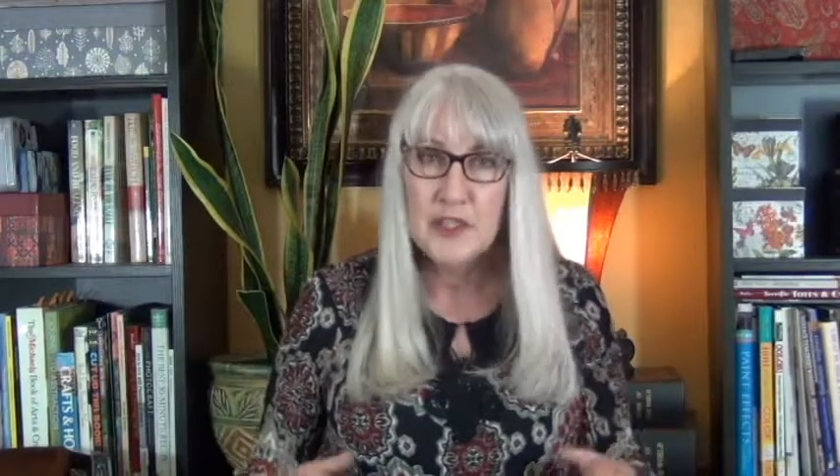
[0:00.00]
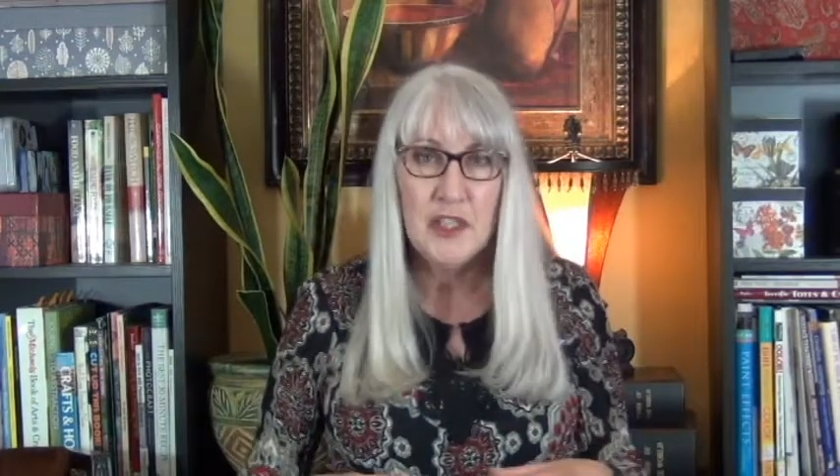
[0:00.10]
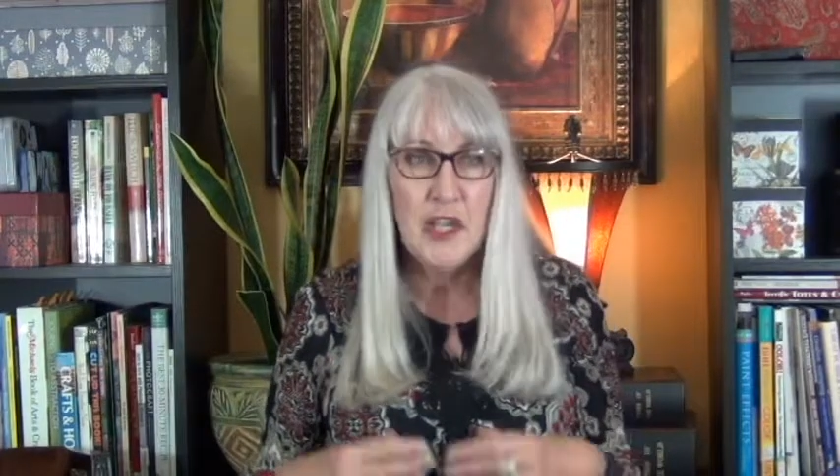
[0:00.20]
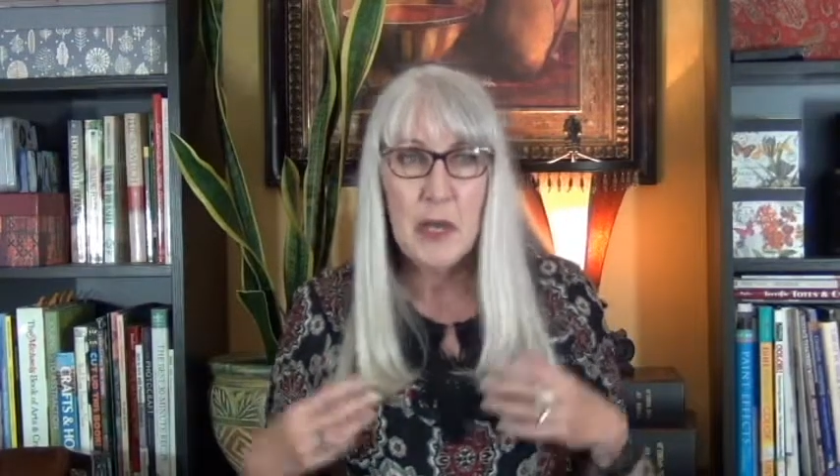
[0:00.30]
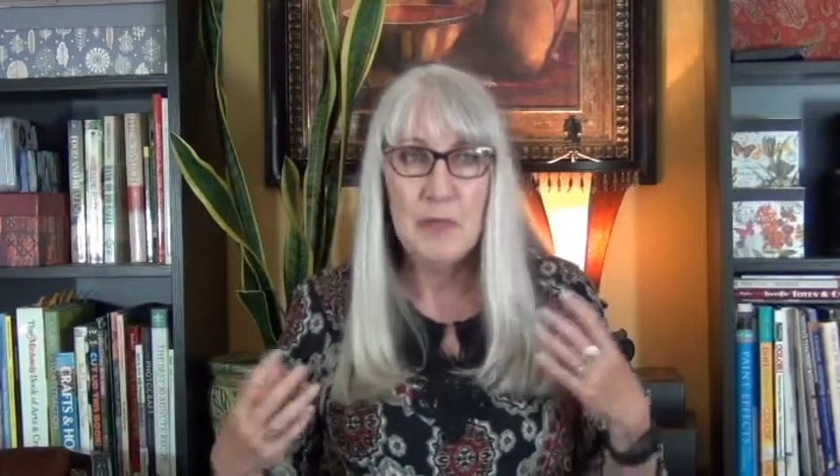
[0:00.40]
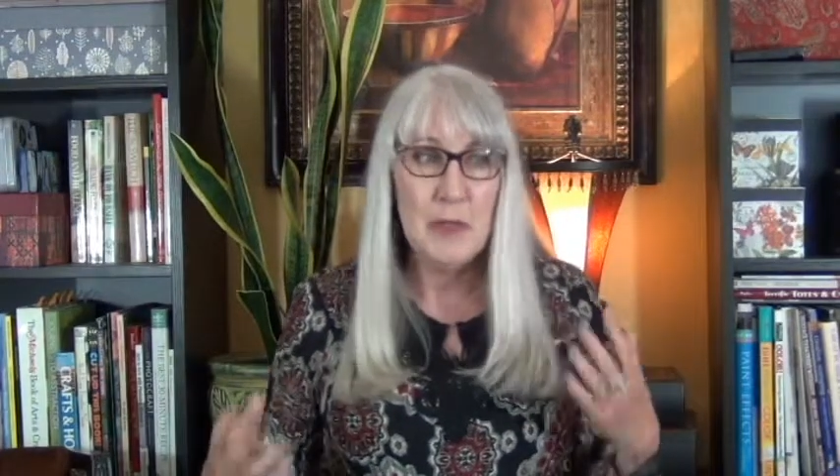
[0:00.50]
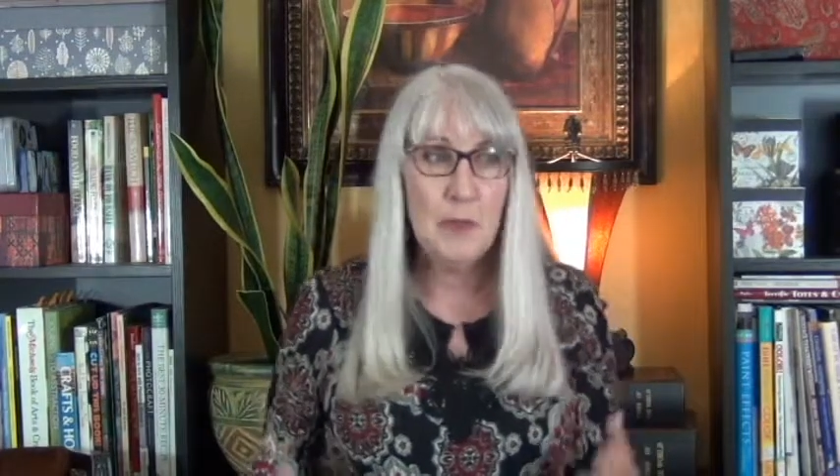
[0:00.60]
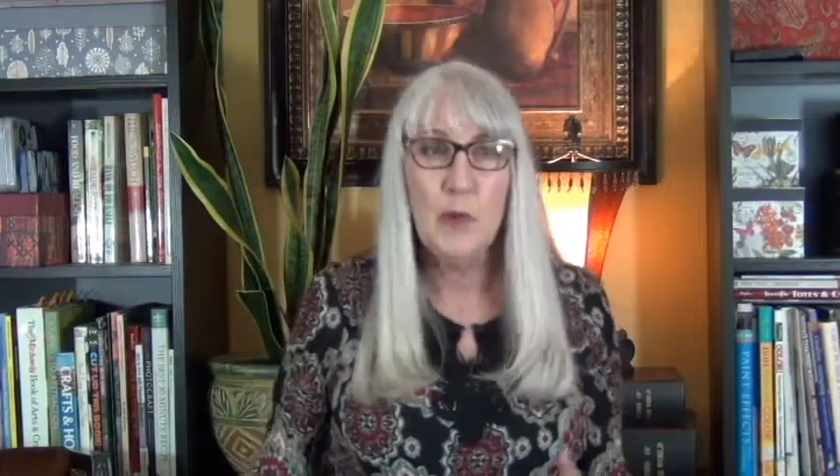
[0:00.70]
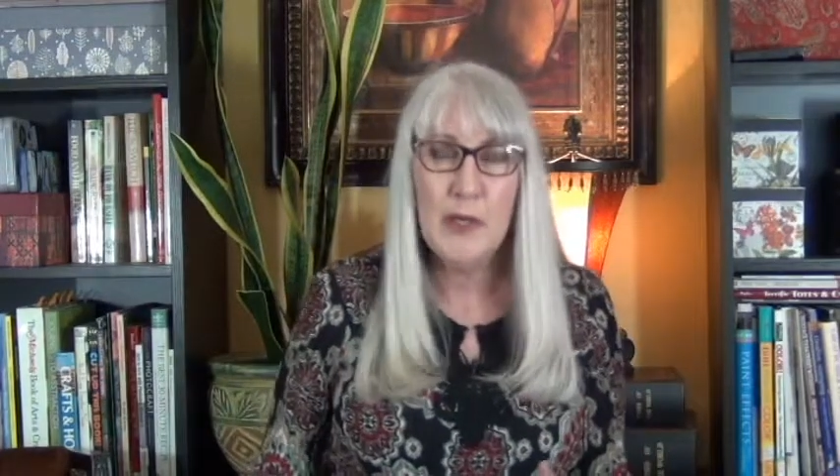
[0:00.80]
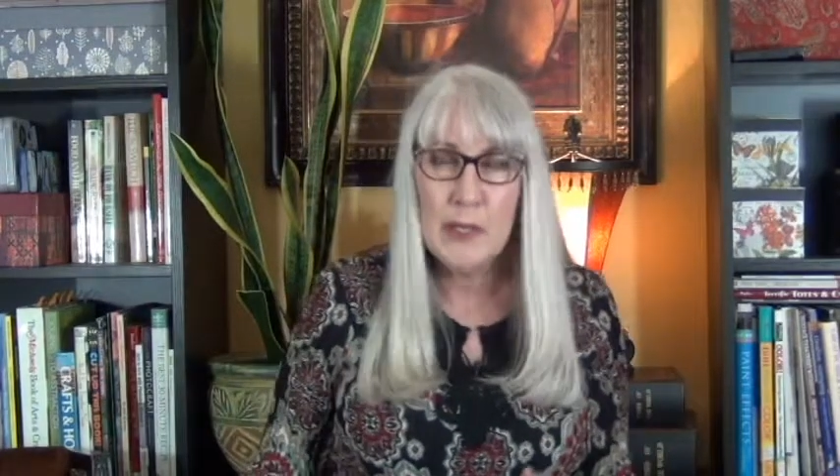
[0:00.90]
She got people
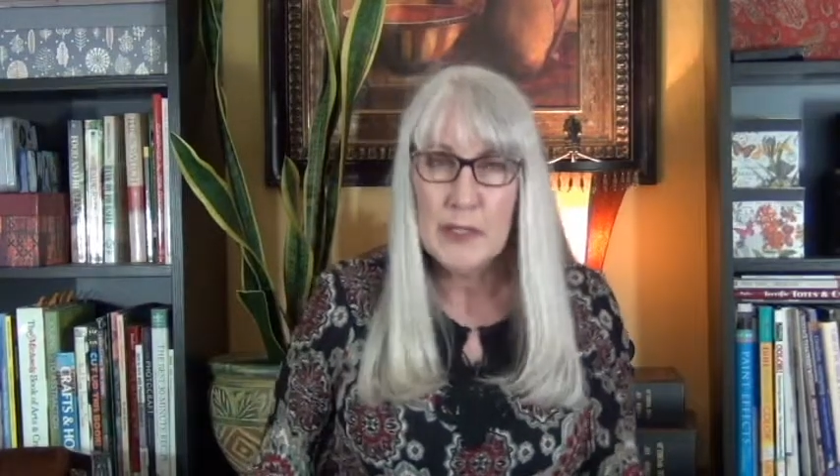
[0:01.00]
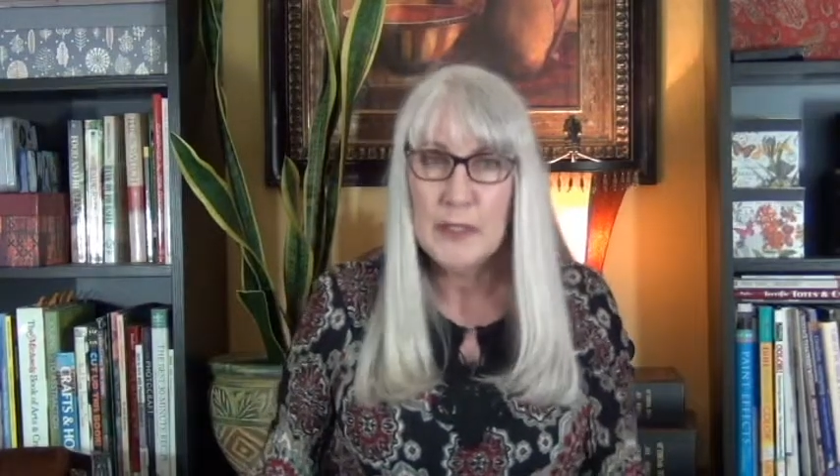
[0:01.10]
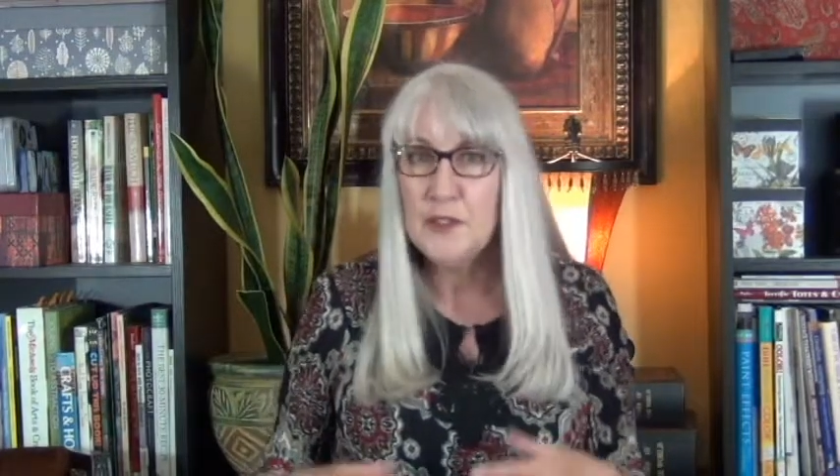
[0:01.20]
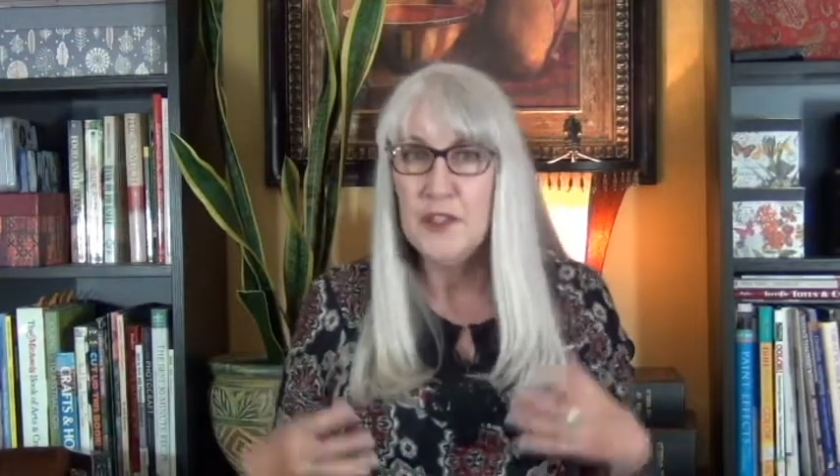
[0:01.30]
organized.